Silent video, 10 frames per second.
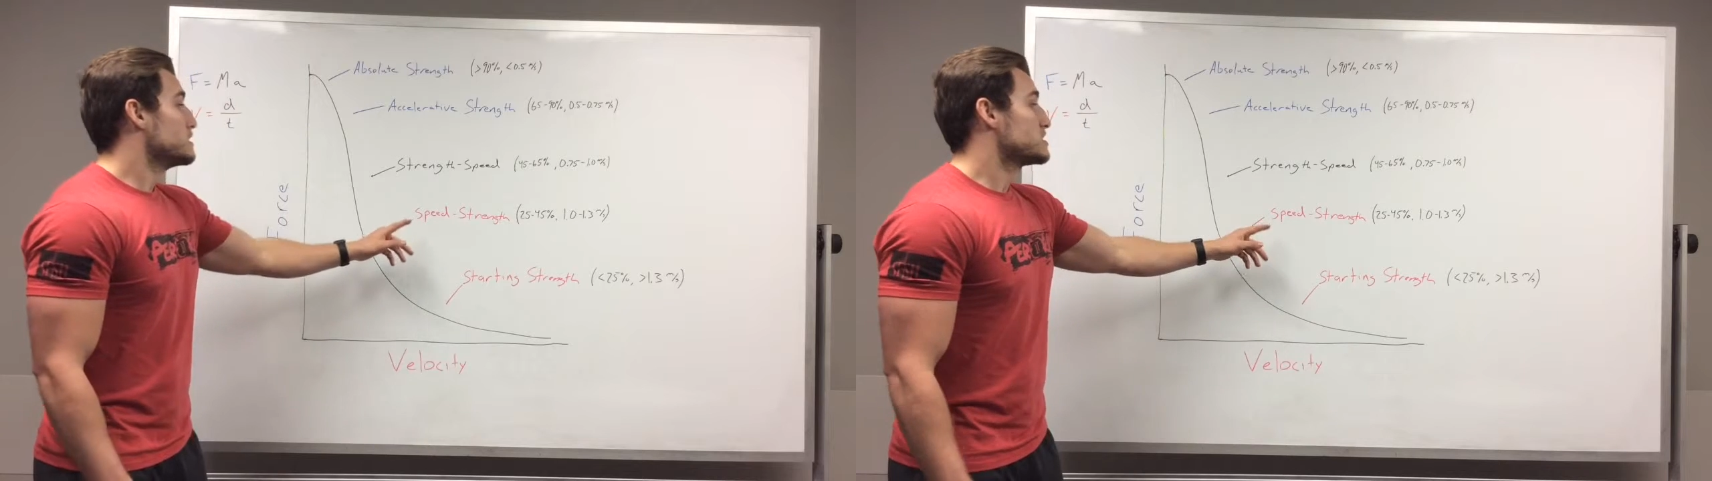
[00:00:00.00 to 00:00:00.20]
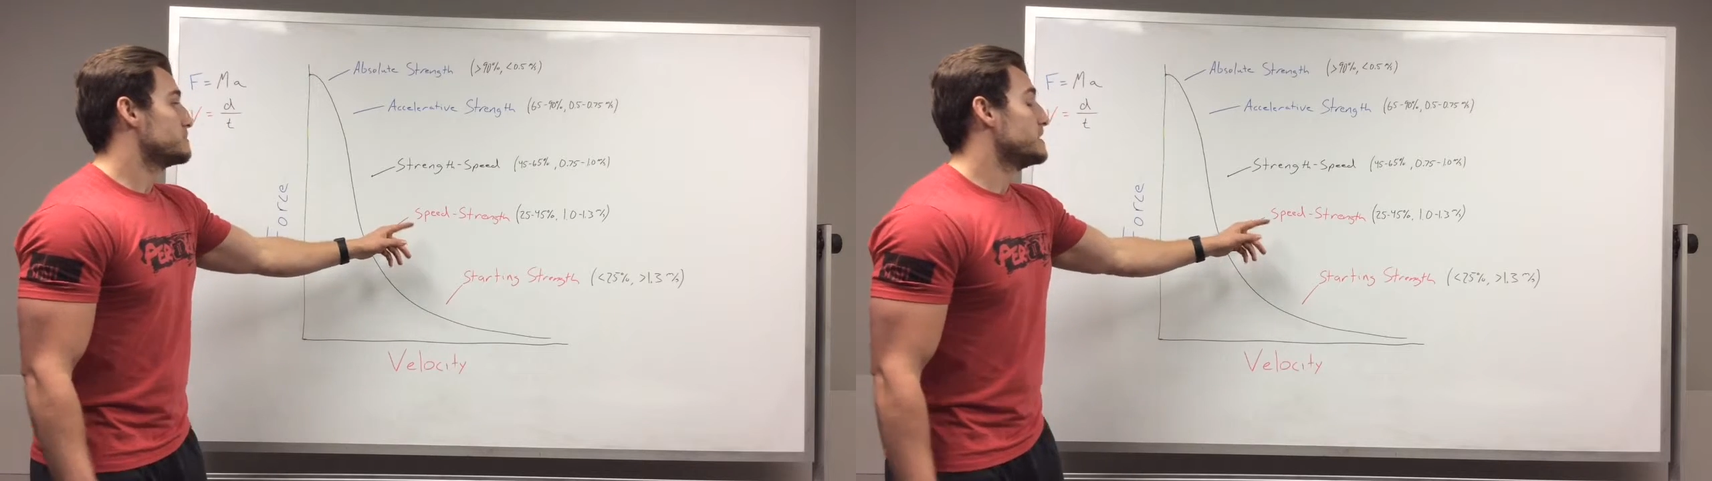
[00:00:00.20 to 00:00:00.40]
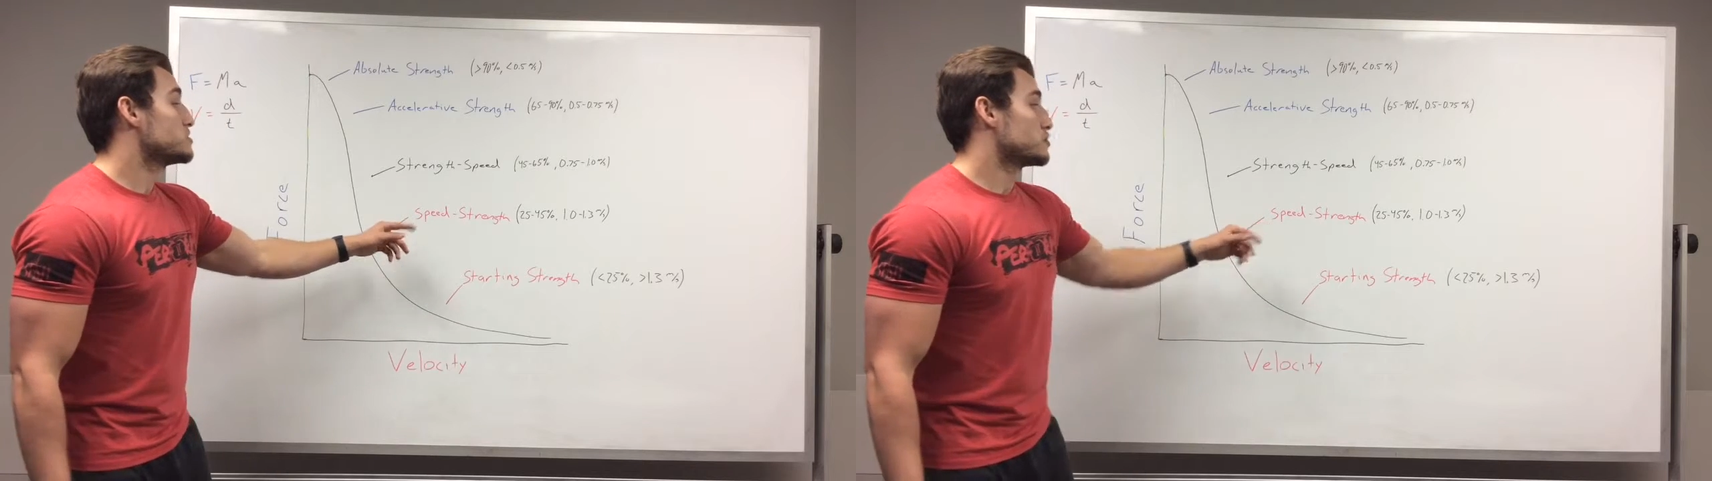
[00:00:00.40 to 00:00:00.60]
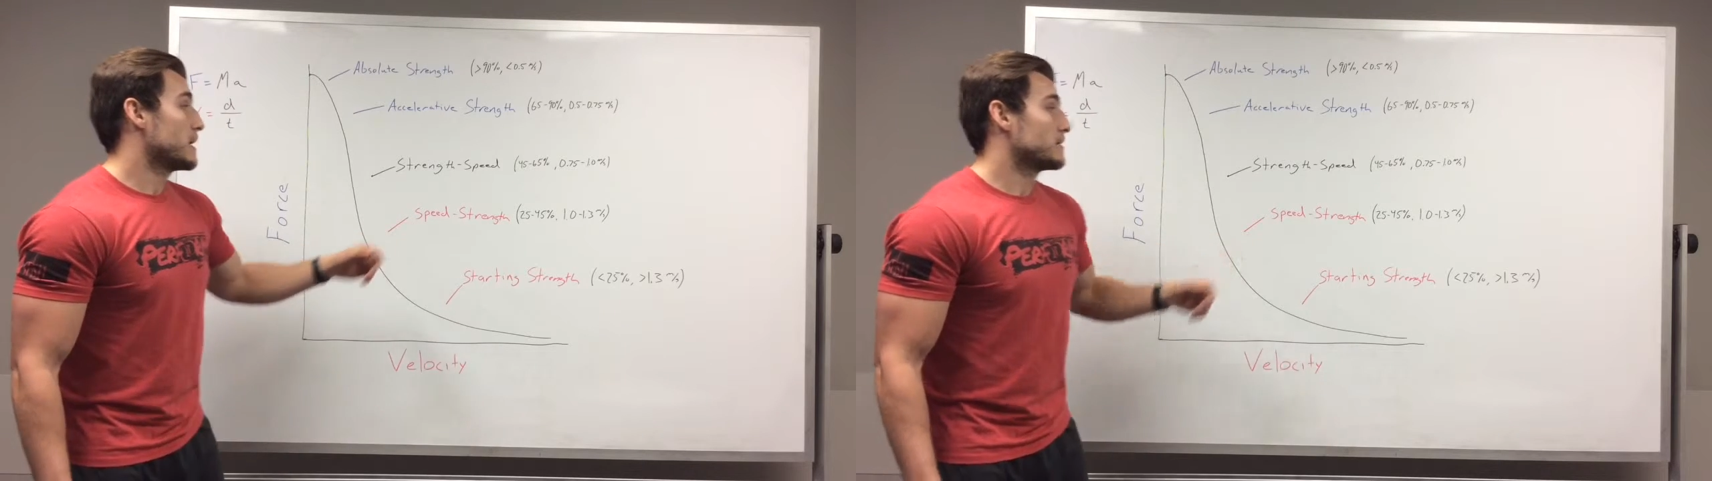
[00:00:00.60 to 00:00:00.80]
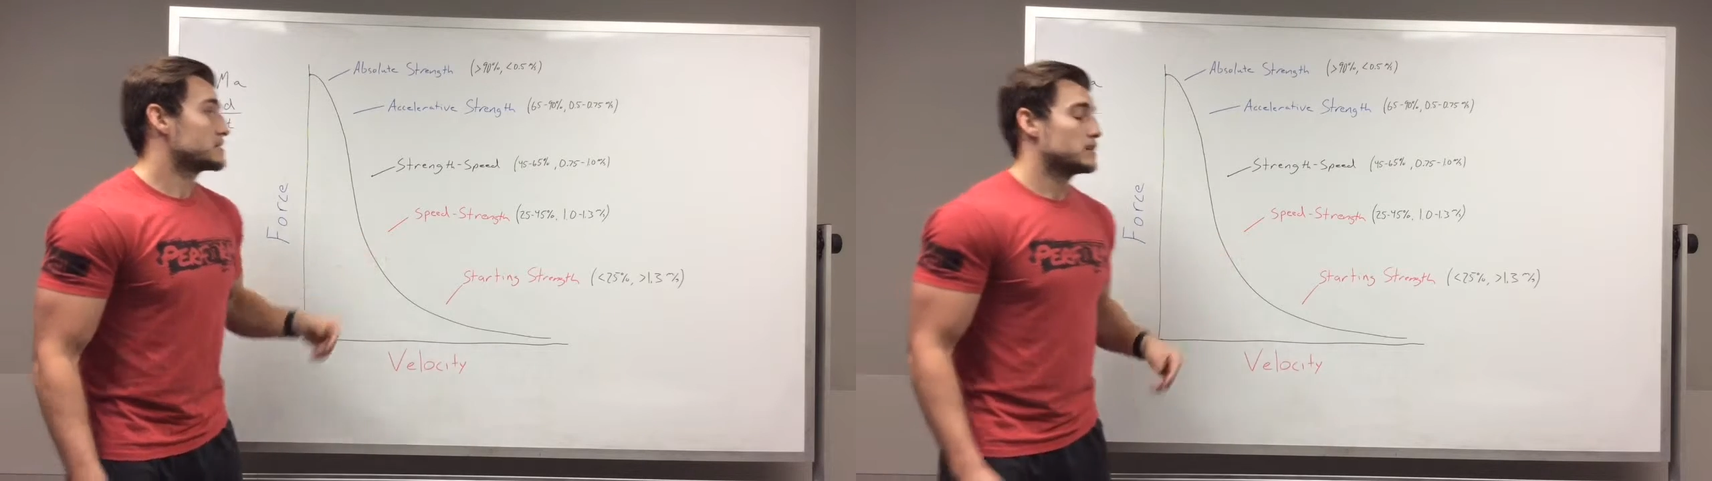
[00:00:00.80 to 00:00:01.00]
Speed
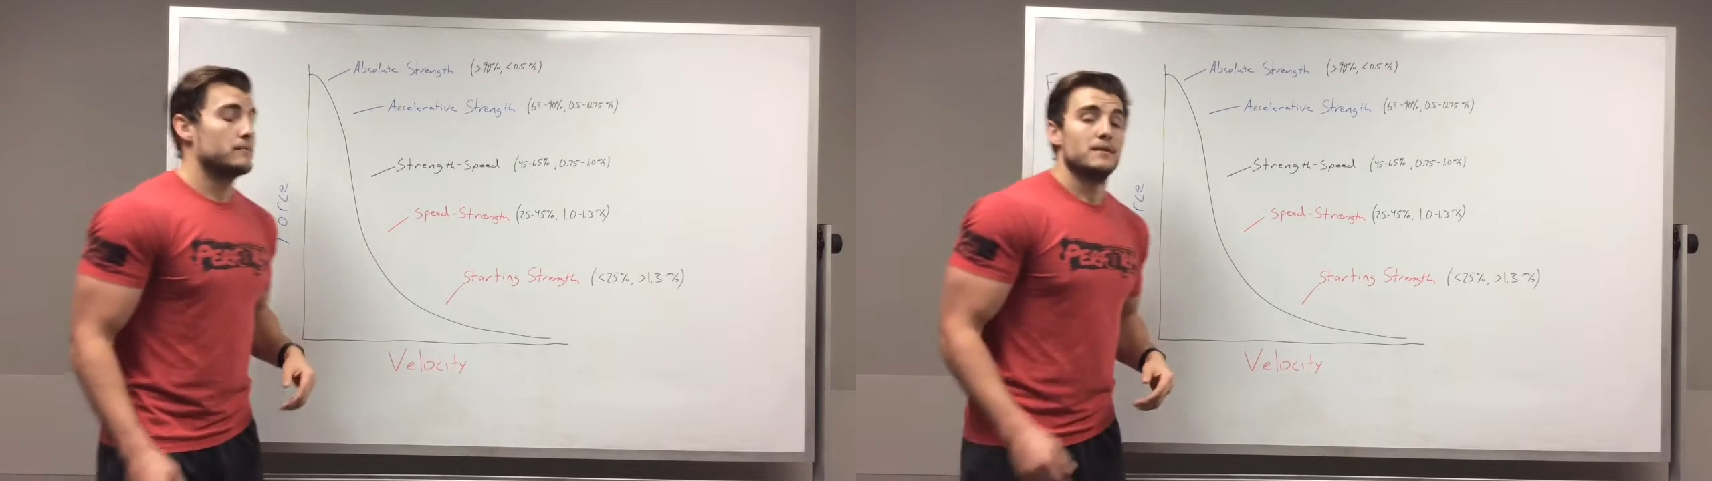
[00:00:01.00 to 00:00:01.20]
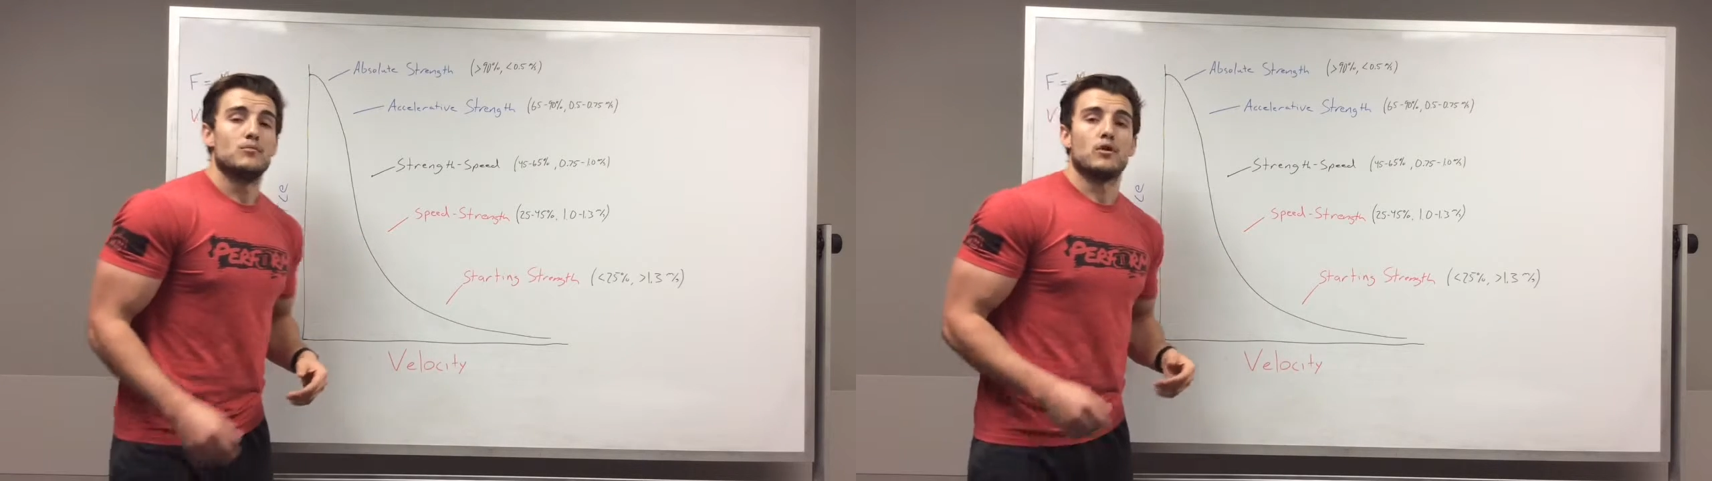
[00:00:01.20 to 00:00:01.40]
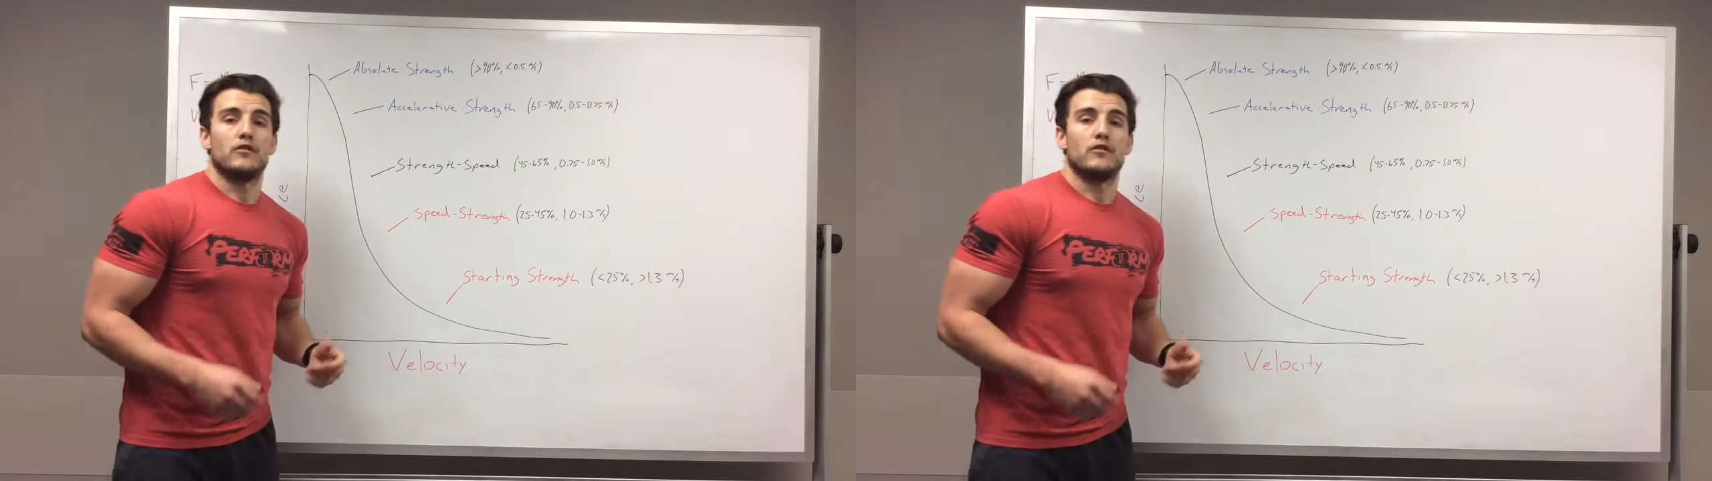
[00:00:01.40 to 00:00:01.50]
strength is going to be more